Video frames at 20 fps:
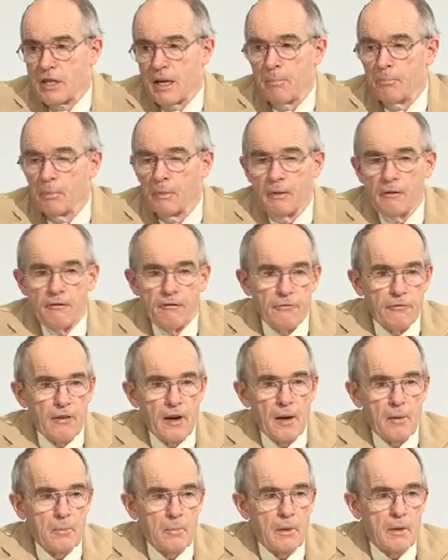separate
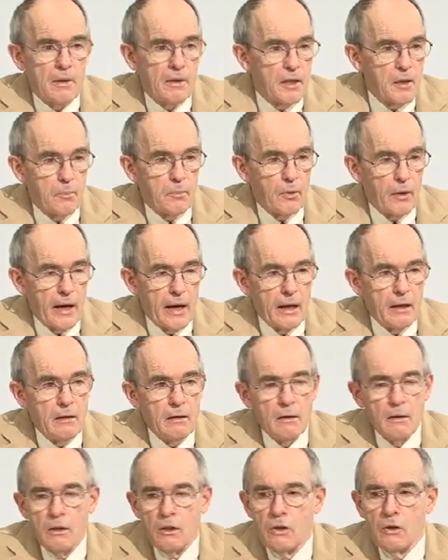from the
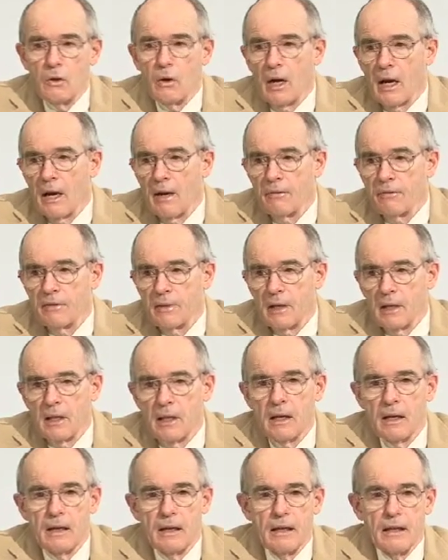bread. You have
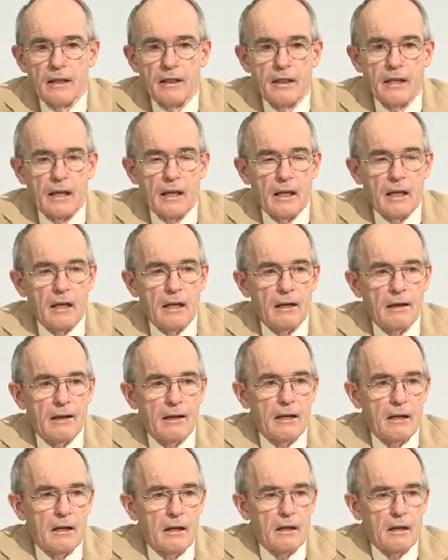the, the
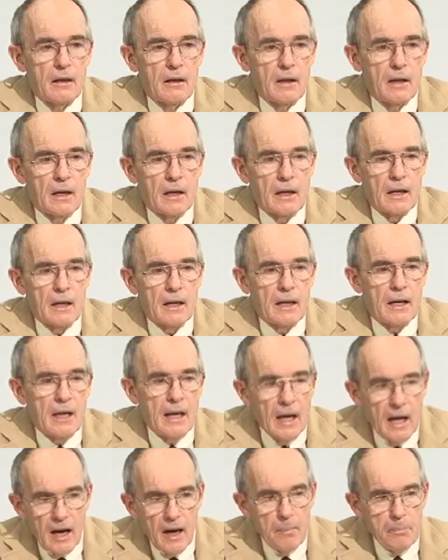
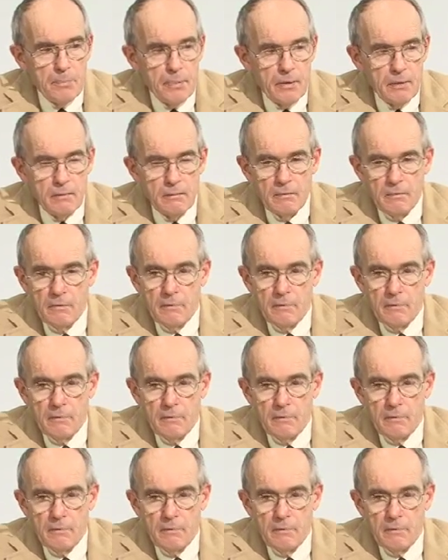cup,